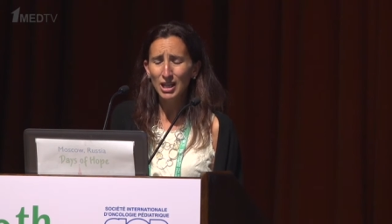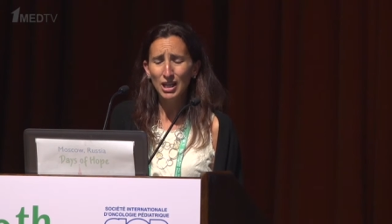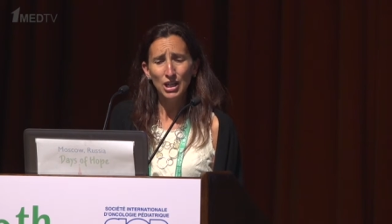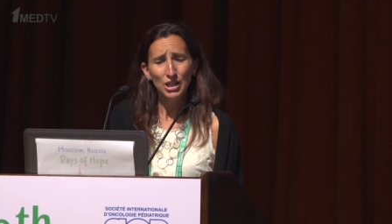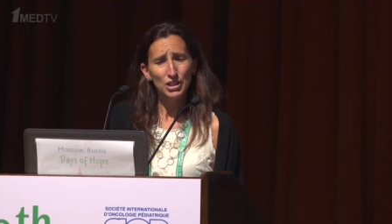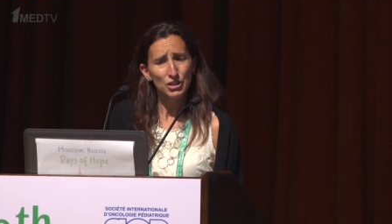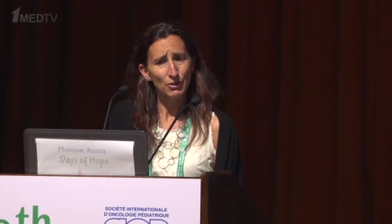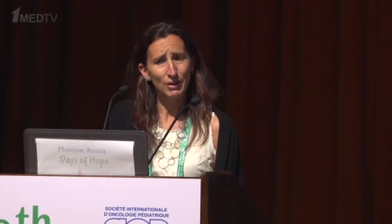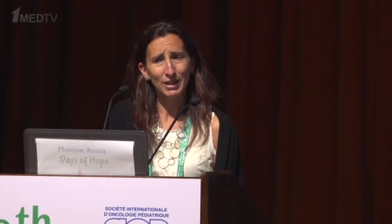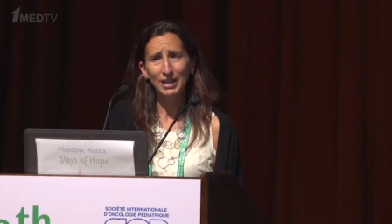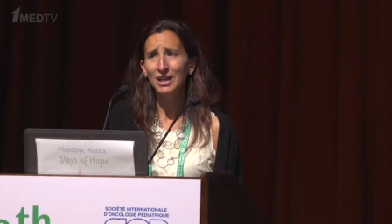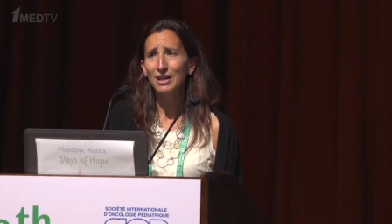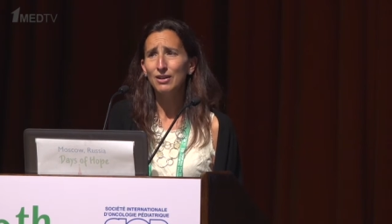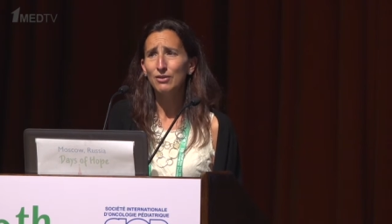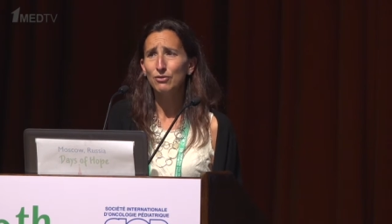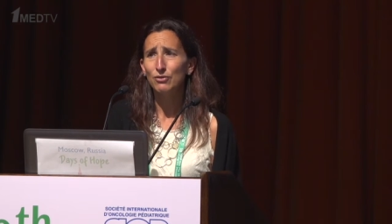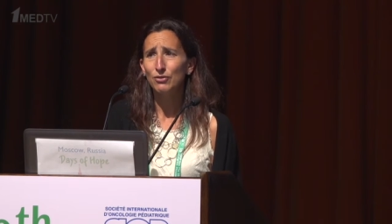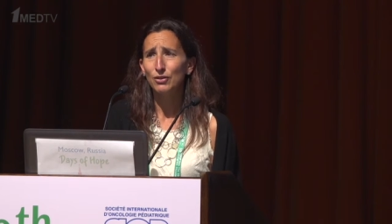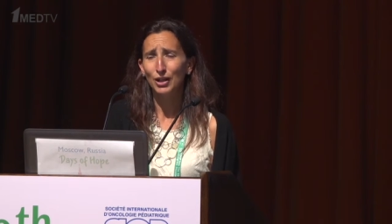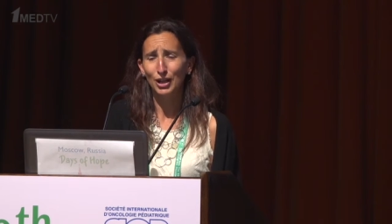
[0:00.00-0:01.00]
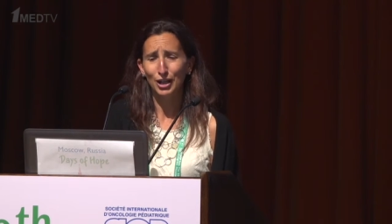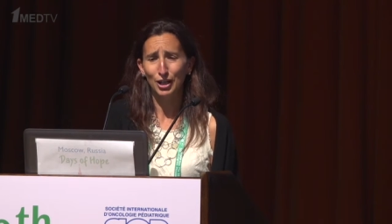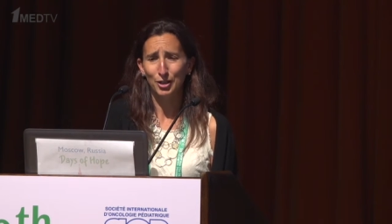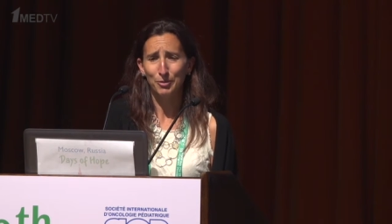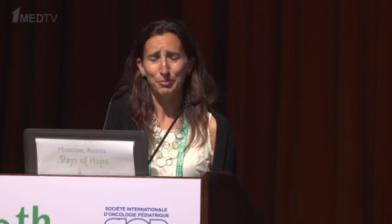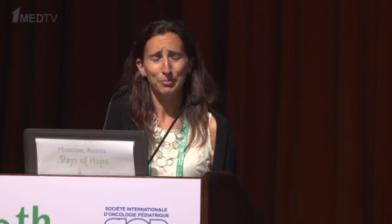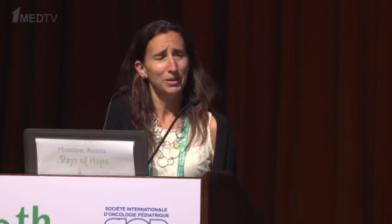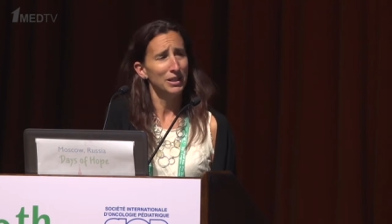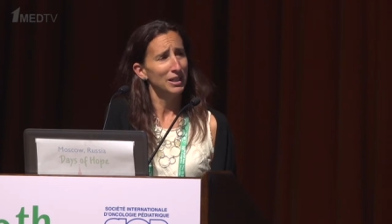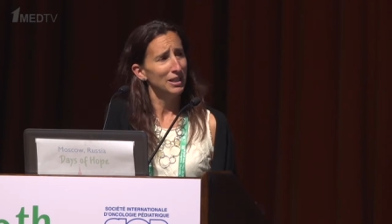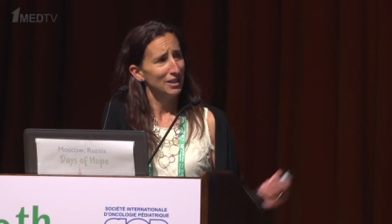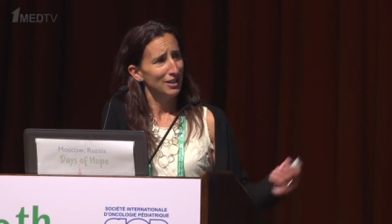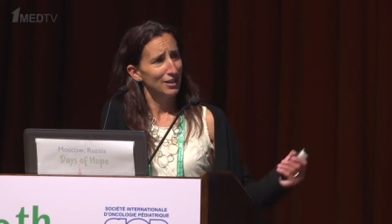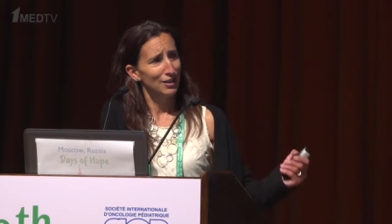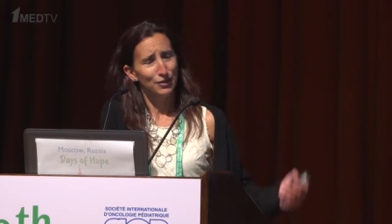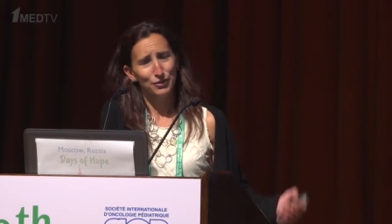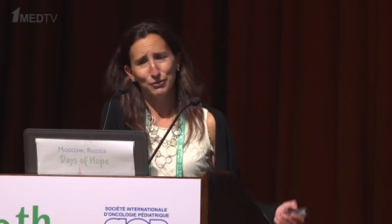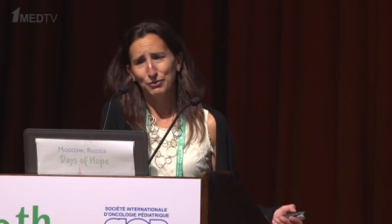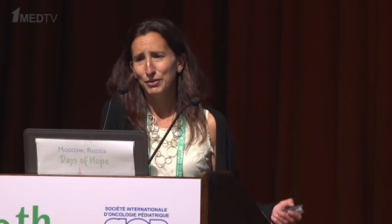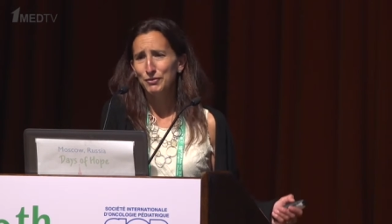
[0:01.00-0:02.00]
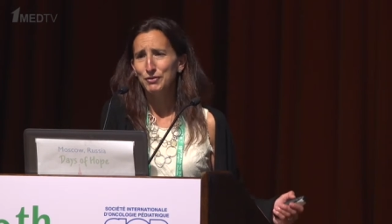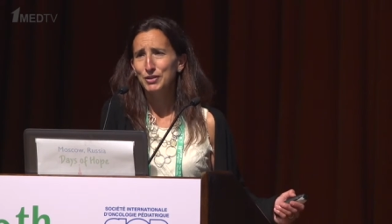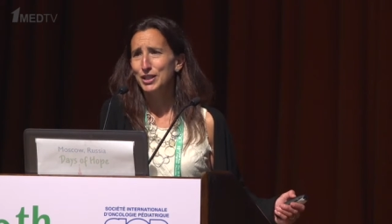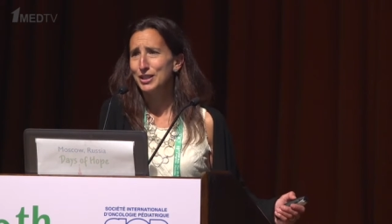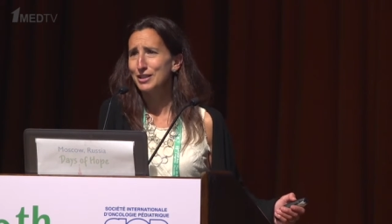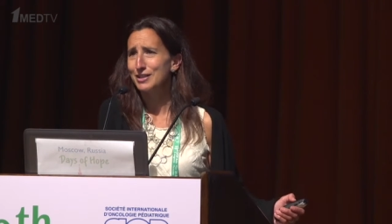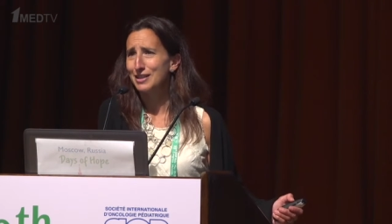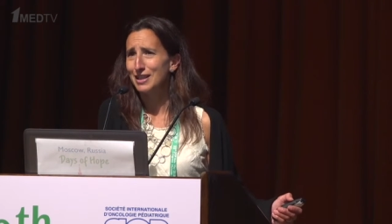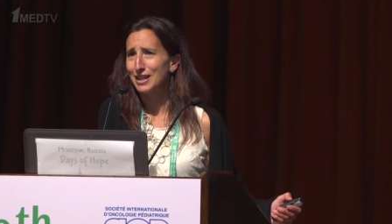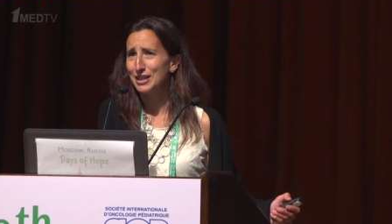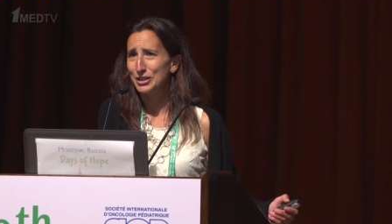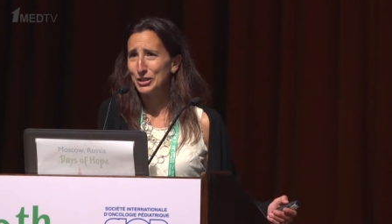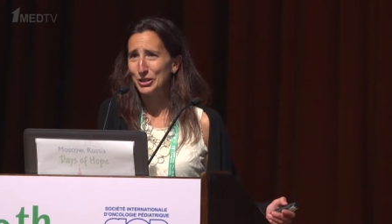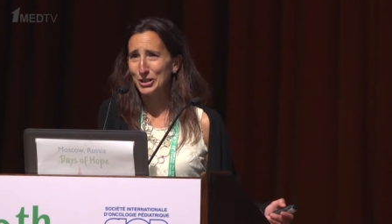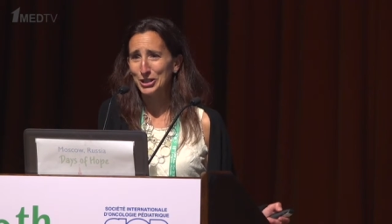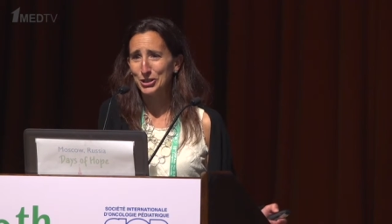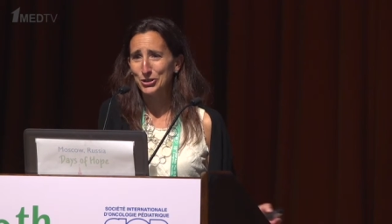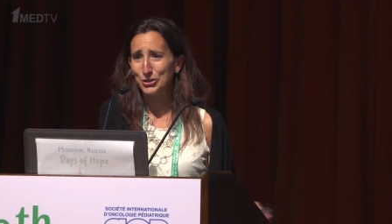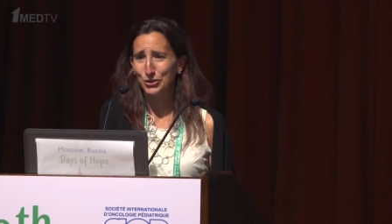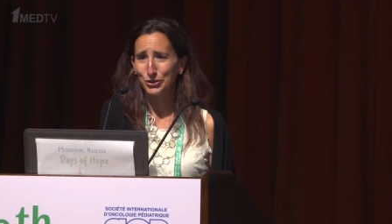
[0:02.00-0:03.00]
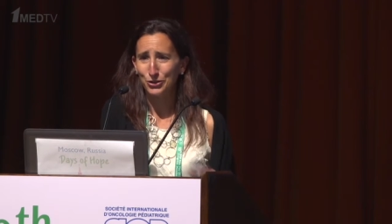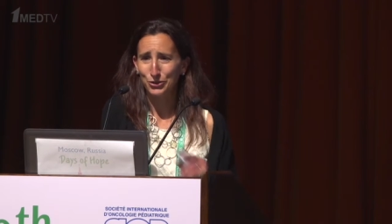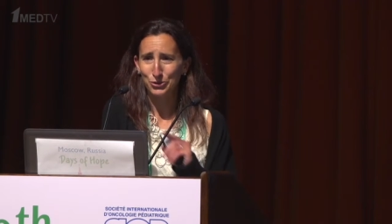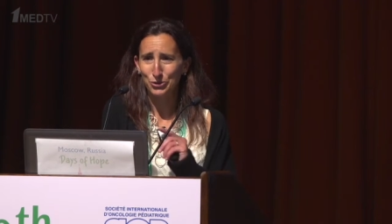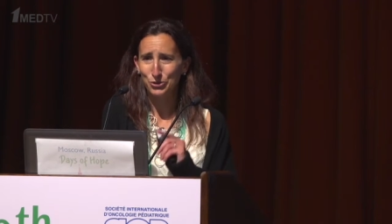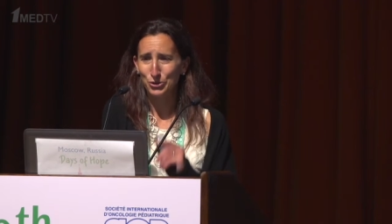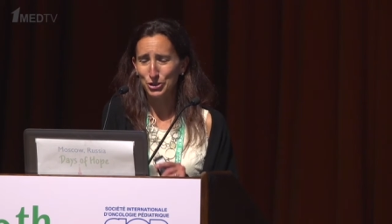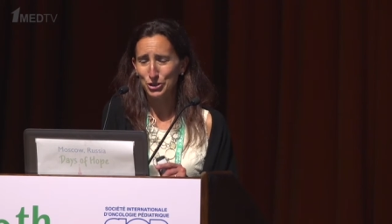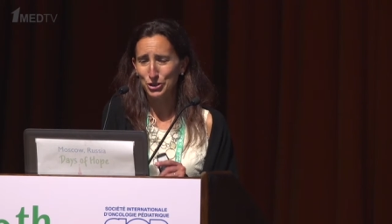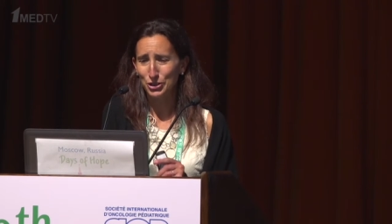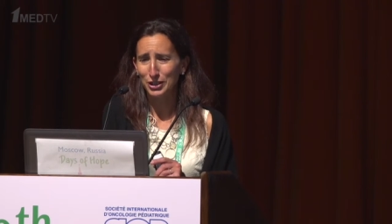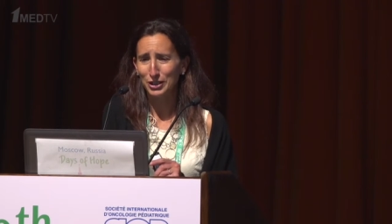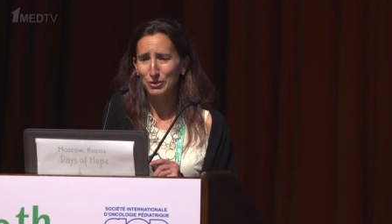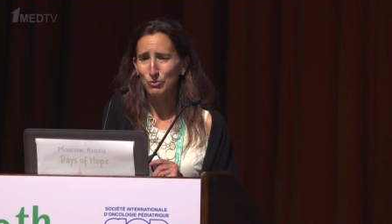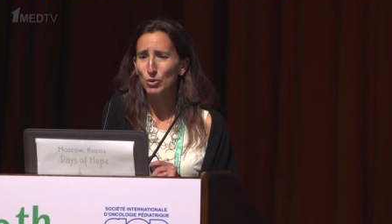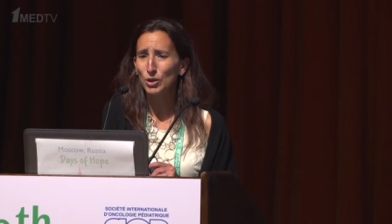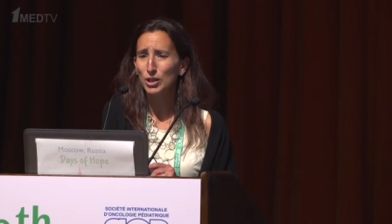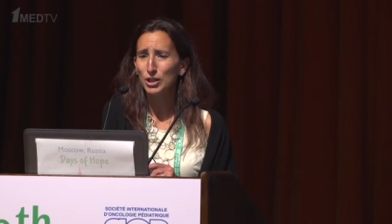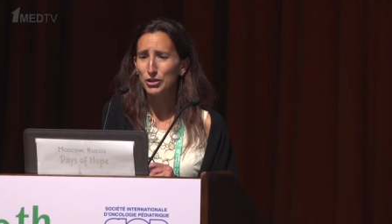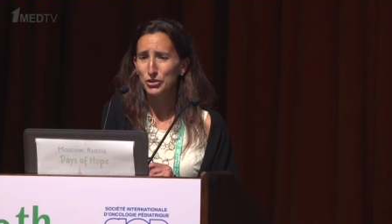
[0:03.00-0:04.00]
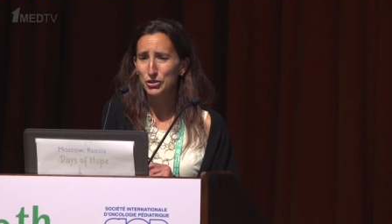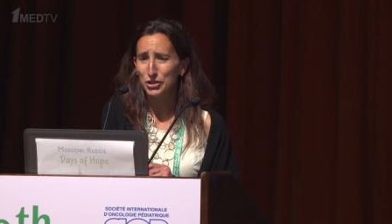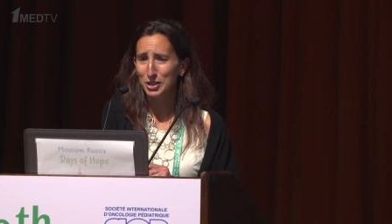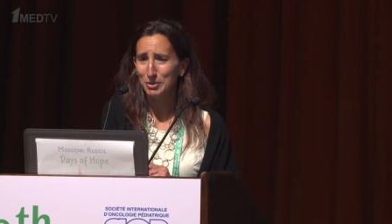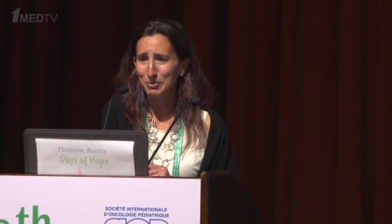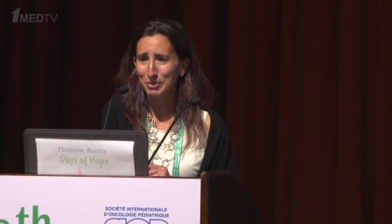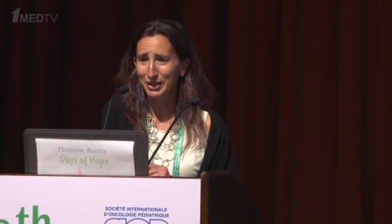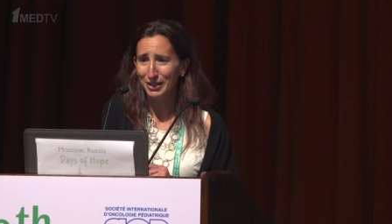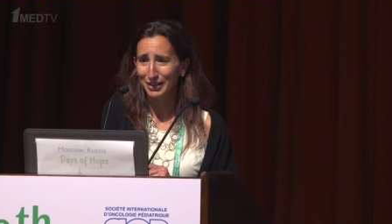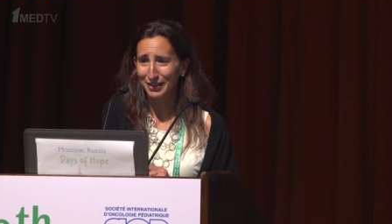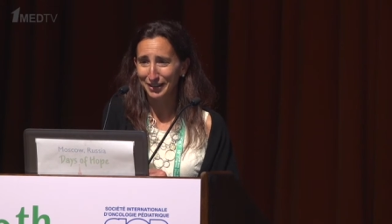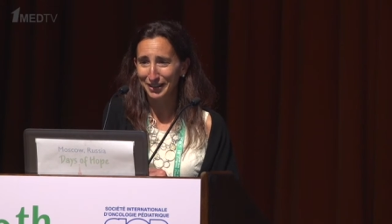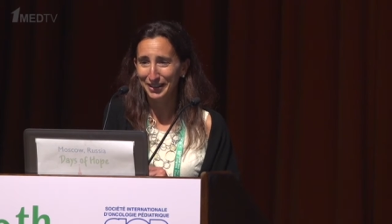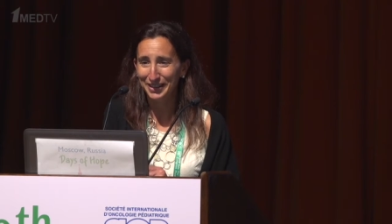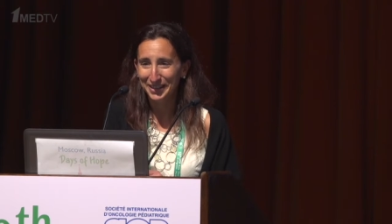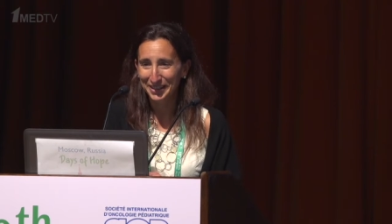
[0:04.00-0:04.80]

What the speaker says: So I have 15 slides on enteral nutrition and one on TPN.